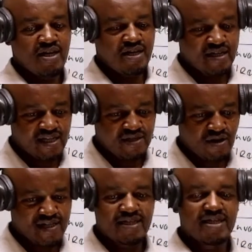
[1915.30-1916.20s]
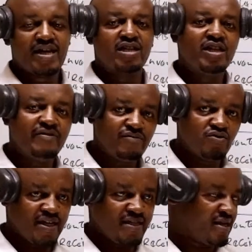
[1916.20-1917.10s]
Intangible assets. And I'll give
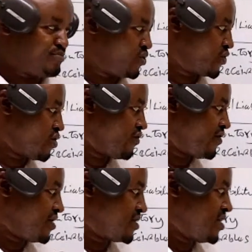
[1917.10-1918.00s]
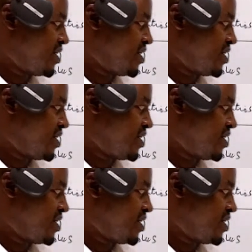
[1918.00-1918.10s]
good examples of these